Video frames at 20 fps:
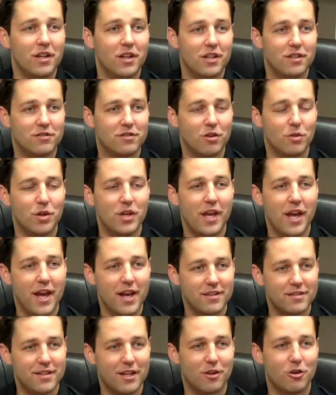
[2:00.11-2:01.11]
and so he
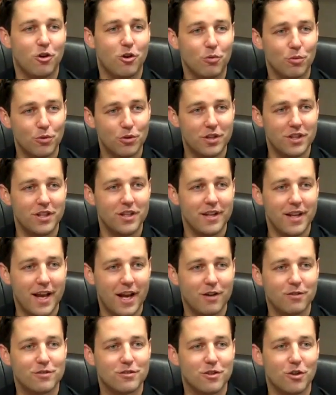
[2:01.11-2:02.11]
has that whole routine down.